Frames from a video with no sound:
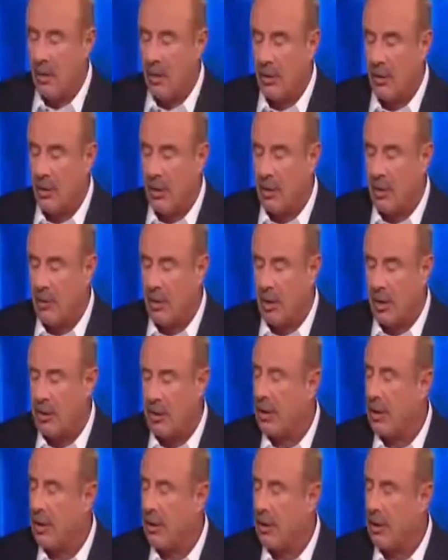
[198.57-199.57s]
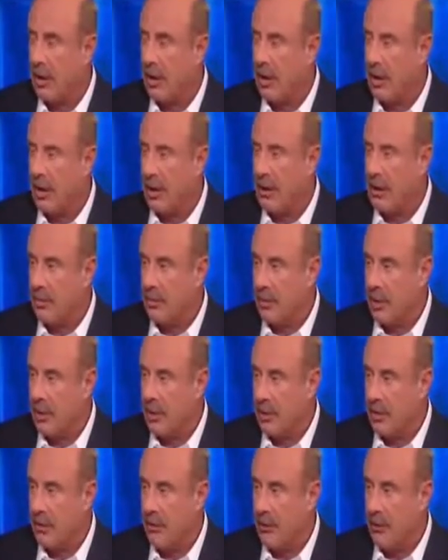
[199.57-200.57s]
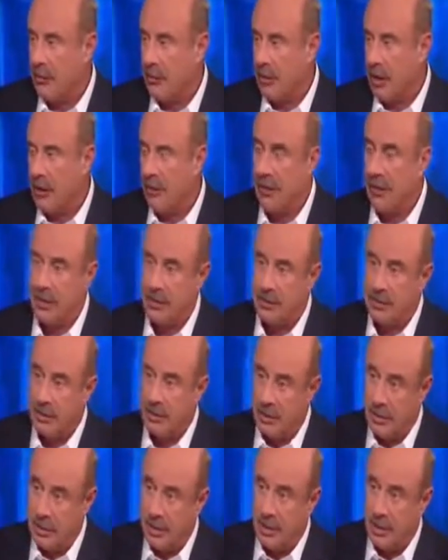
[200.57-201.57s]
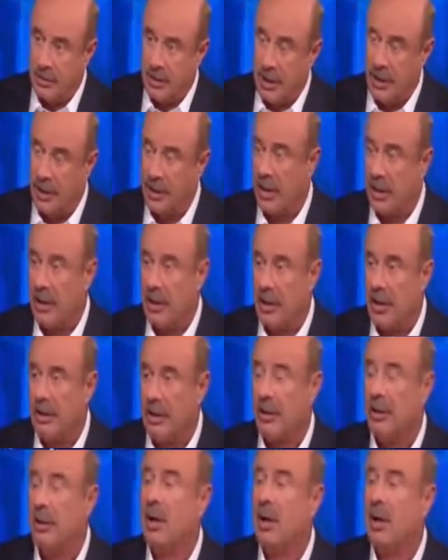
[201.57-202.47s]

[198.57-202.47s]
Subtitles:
red marks on your legs and broken blood vessels? And then directed to you,